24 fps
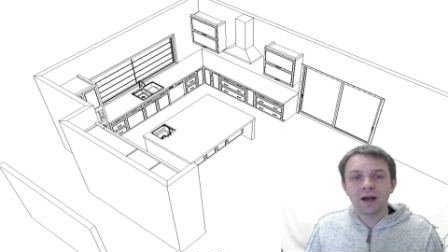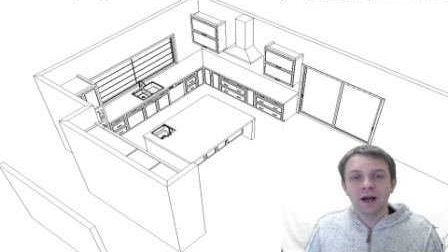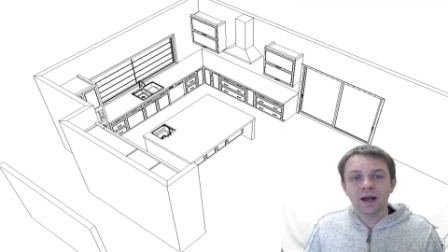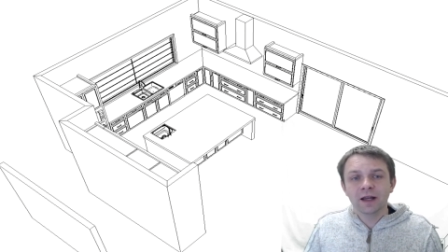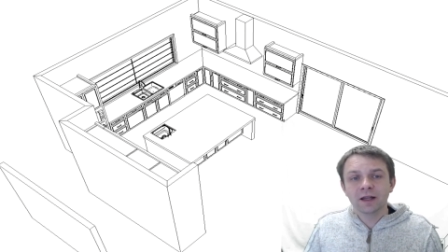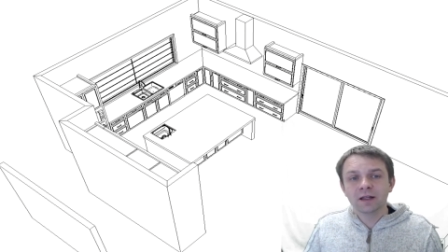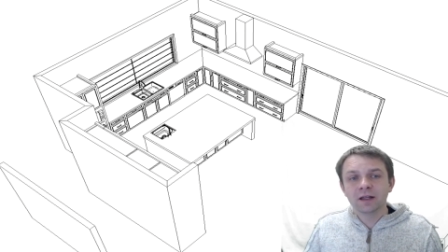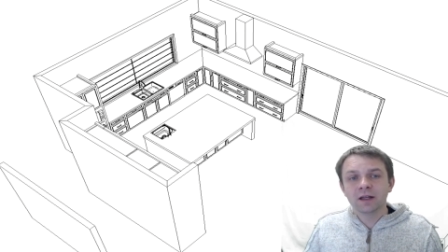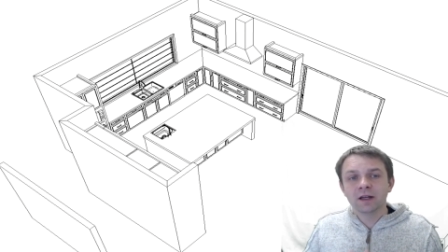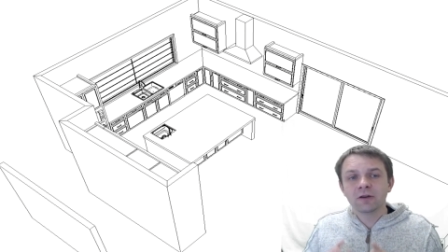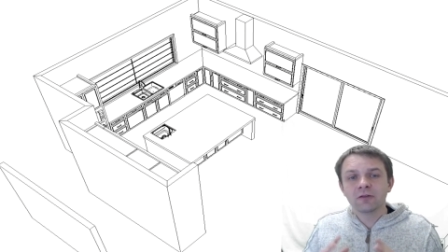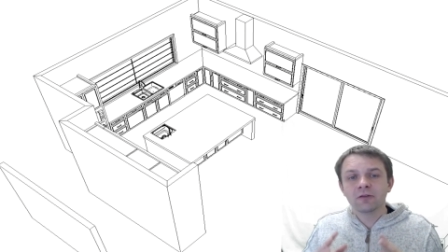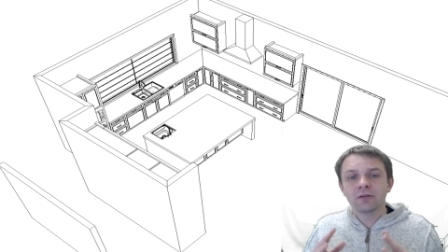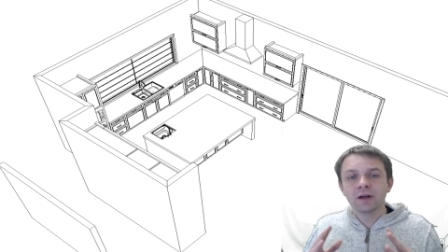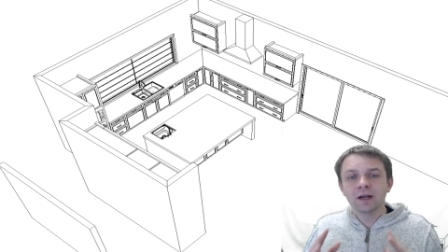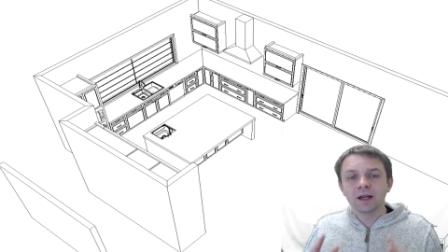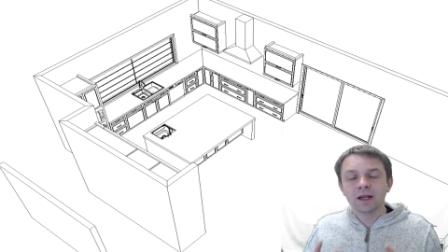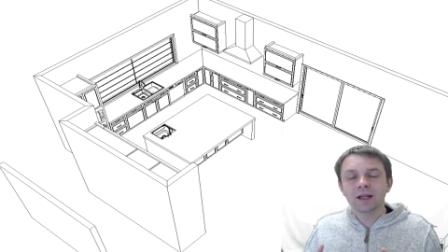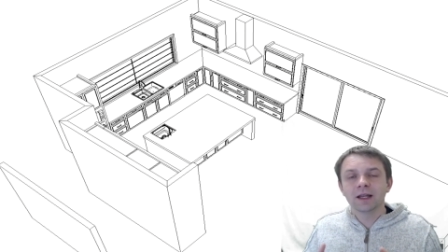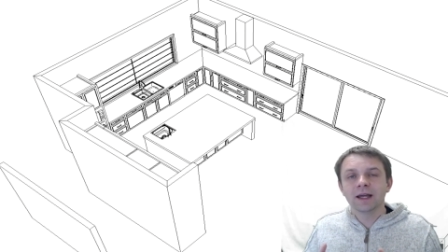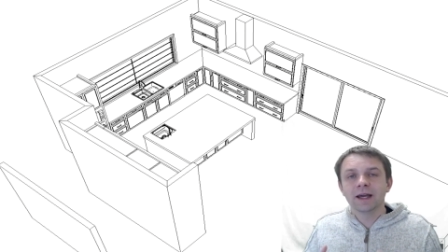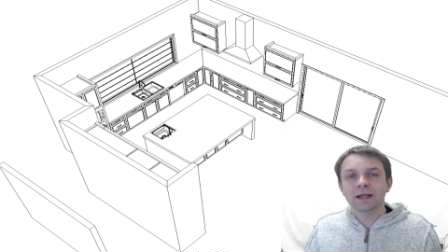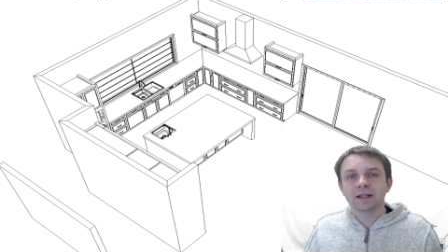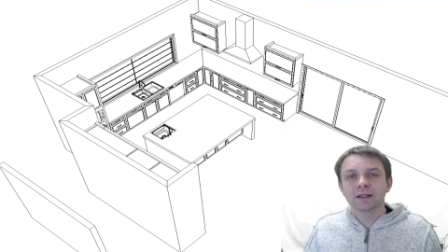I didn't
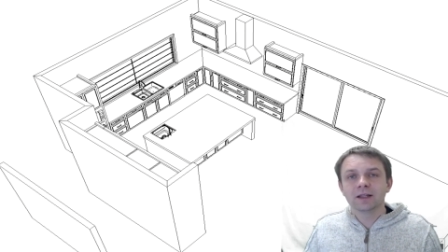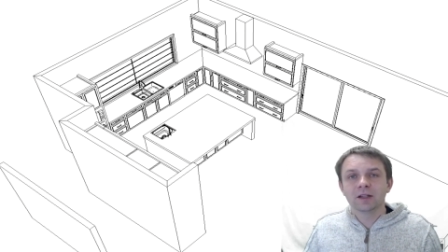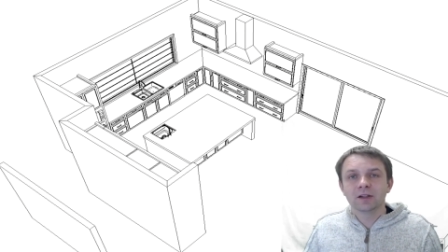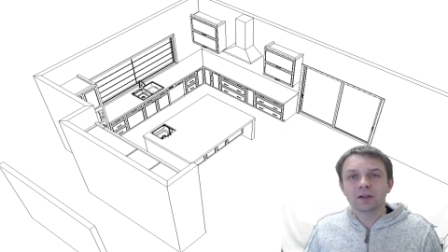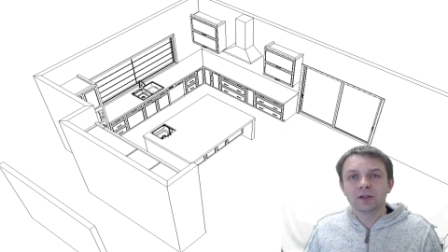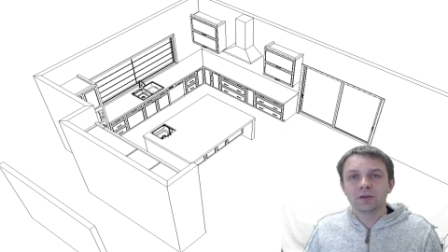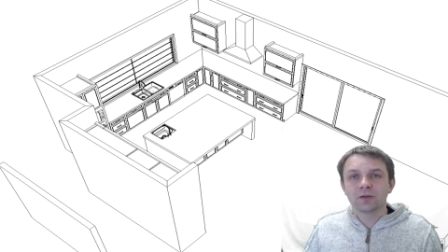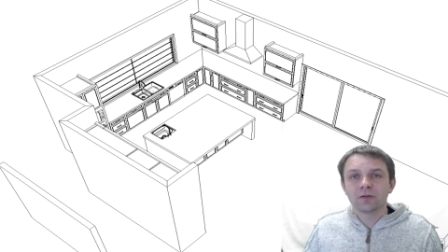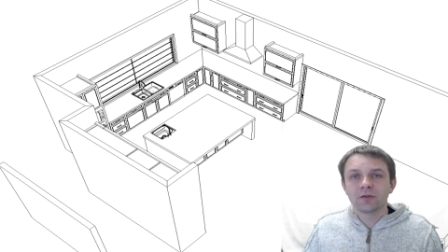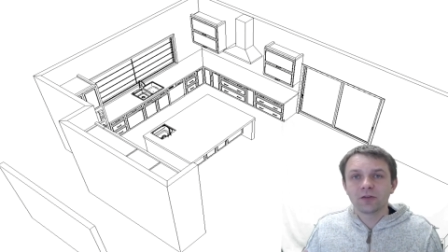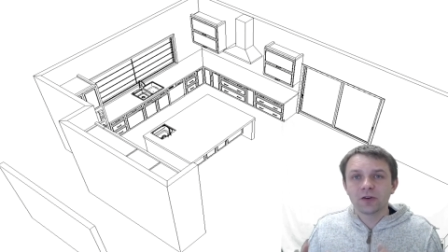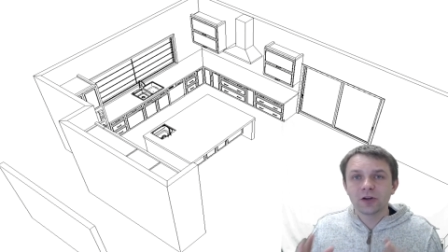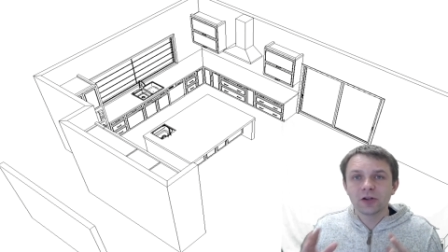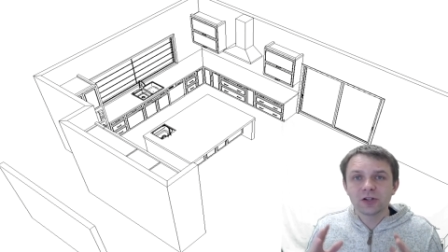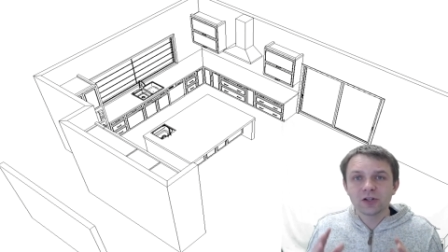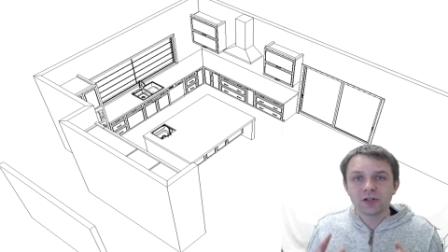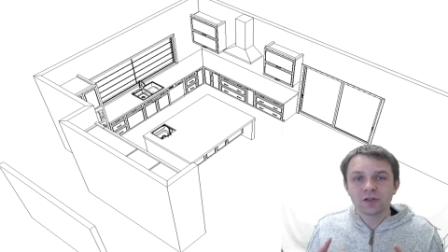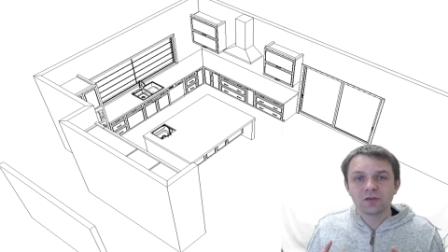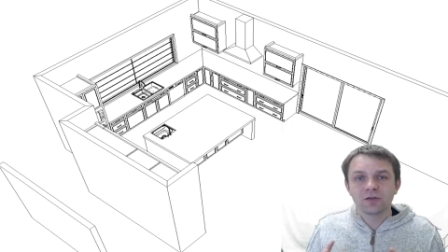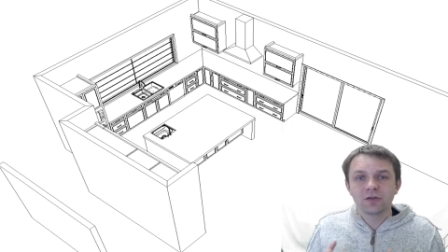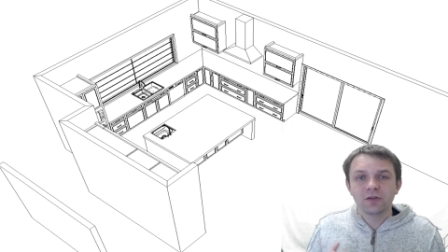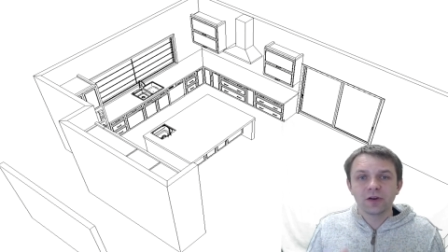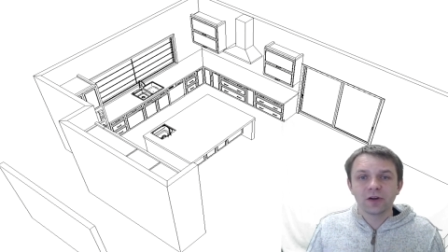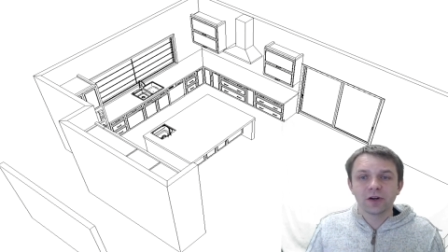really like that the fridge
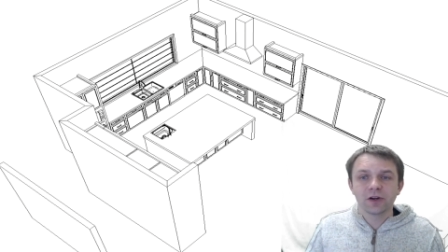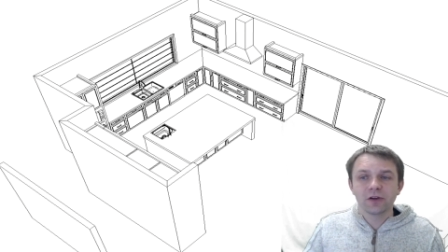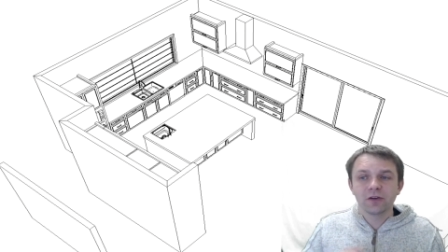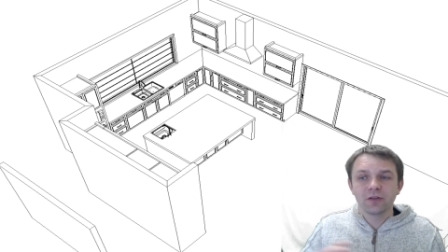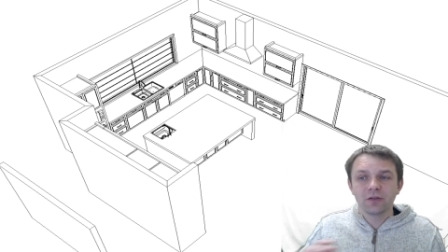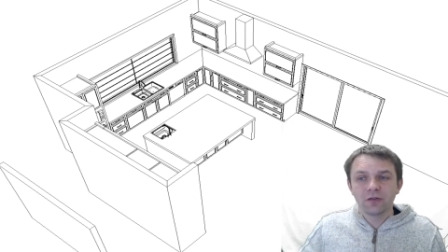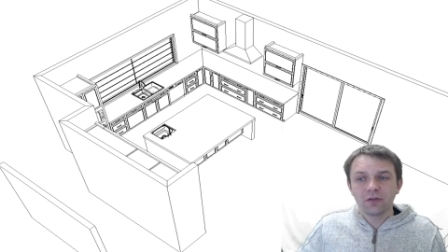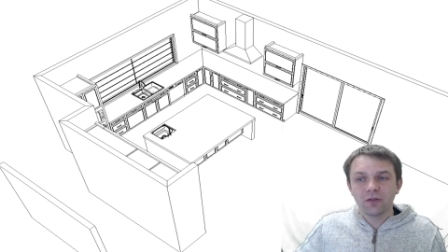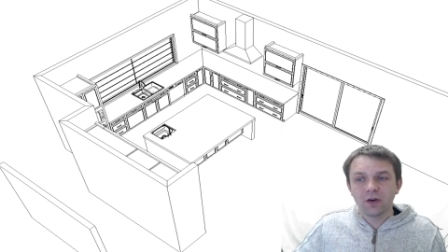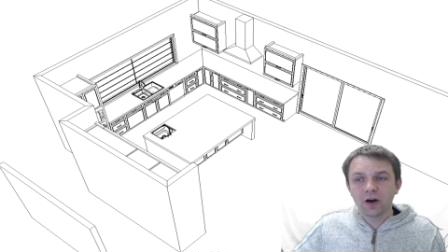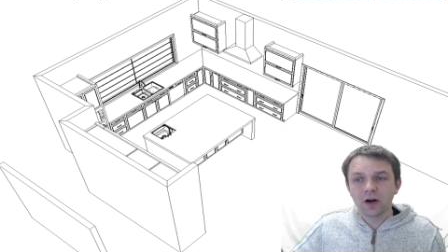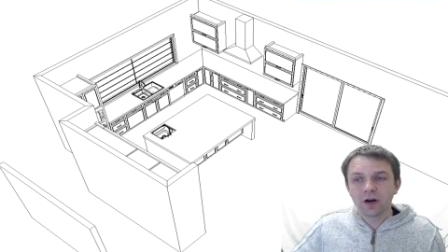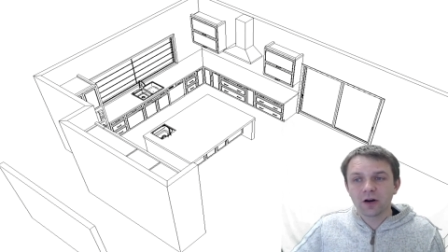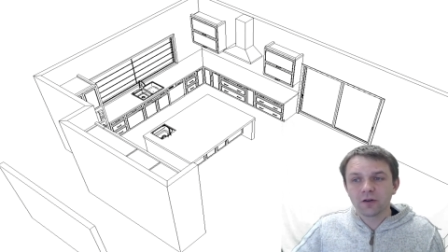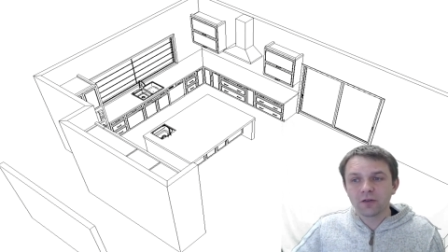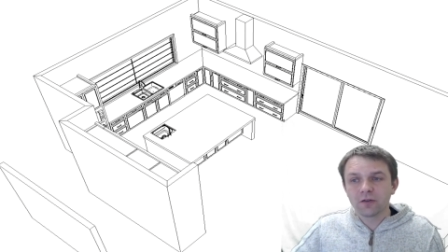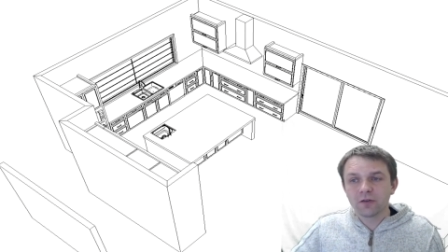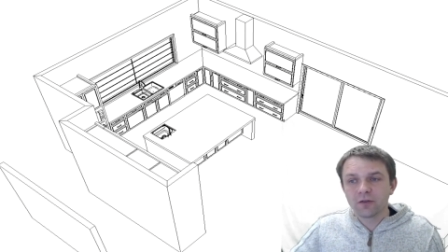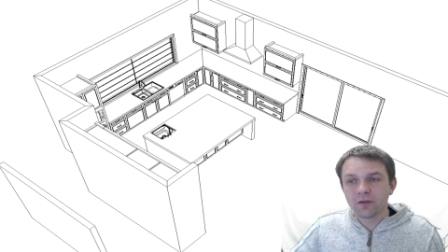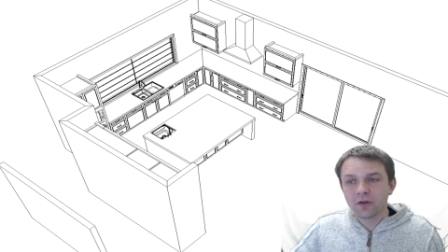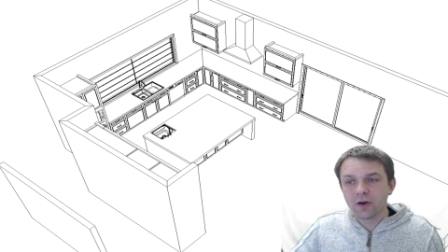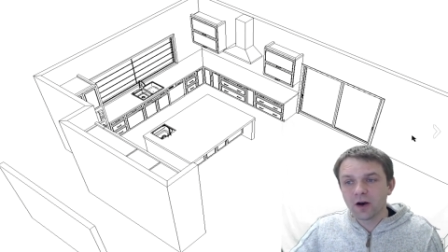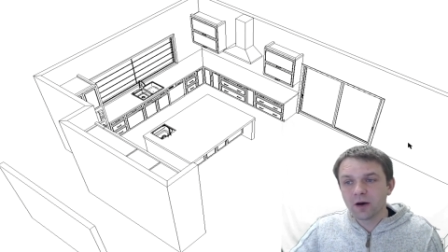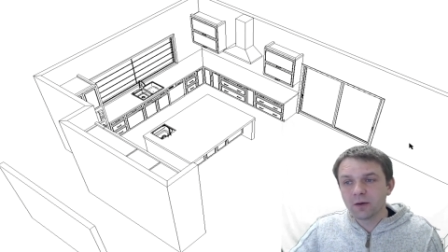is very far
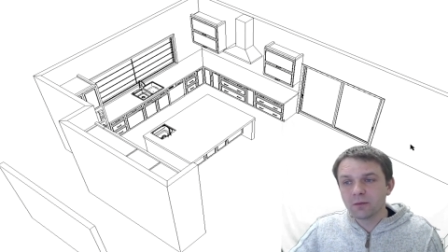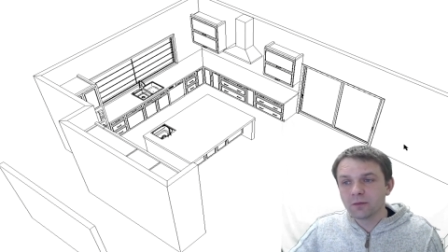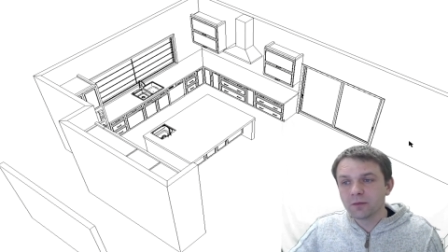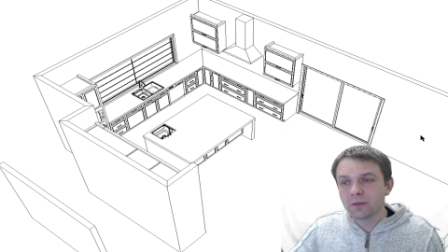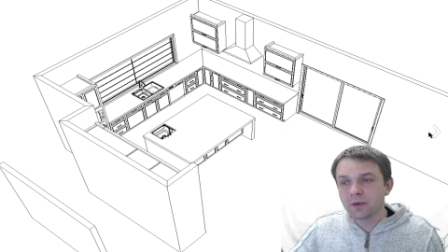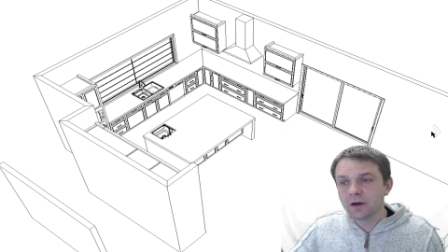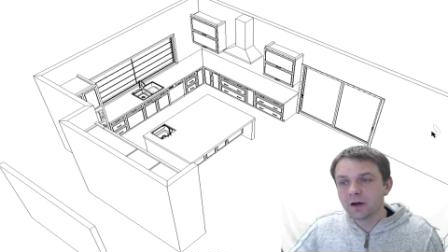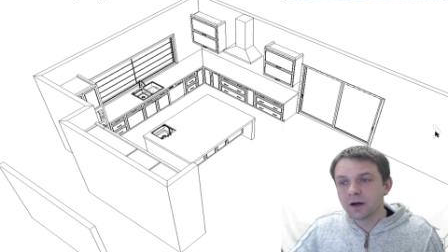from